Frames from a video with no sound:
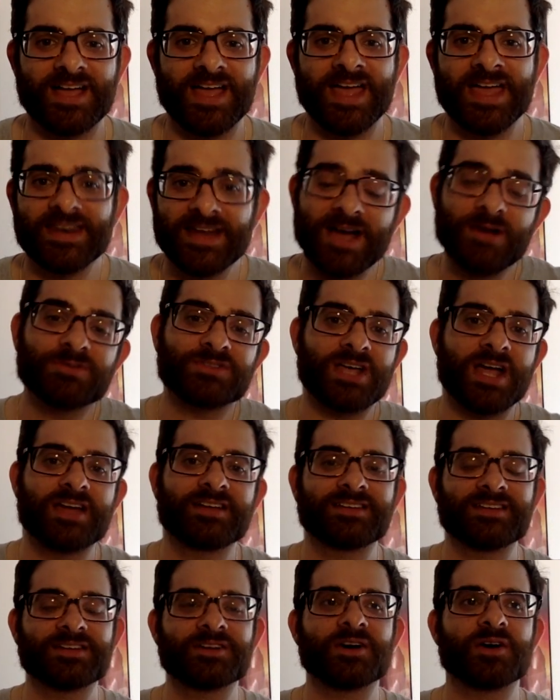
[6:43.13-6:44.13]
And I was
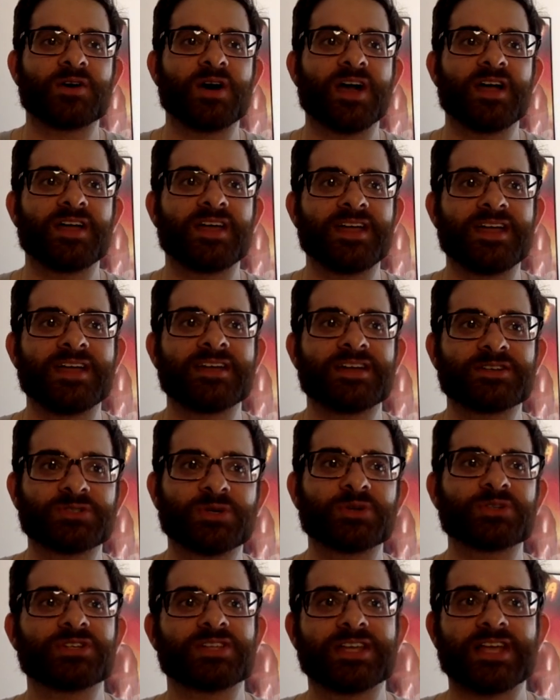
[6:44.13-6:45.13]
kind of, and I
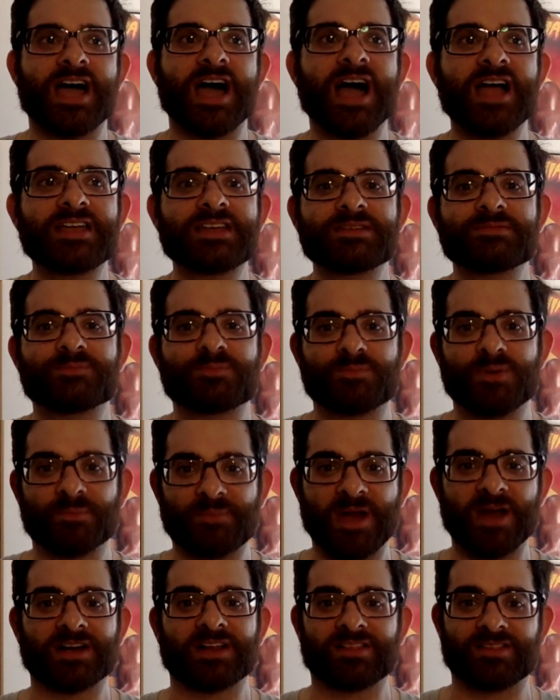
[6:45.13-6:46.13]
told you, like, I
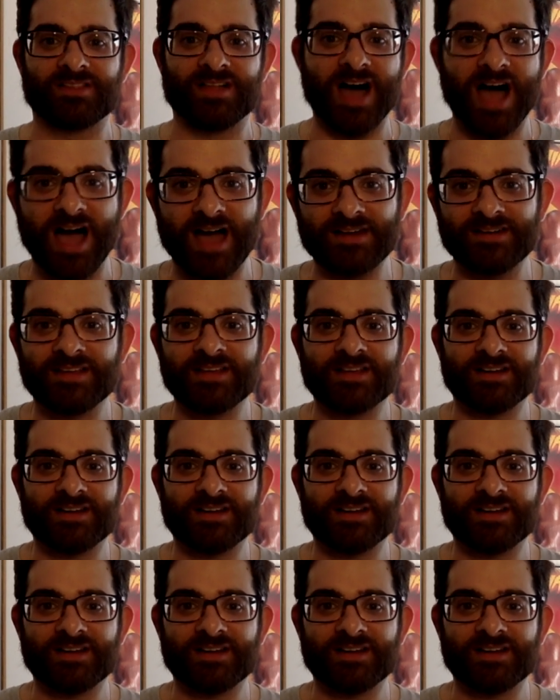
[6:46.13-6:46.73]
prepared a lot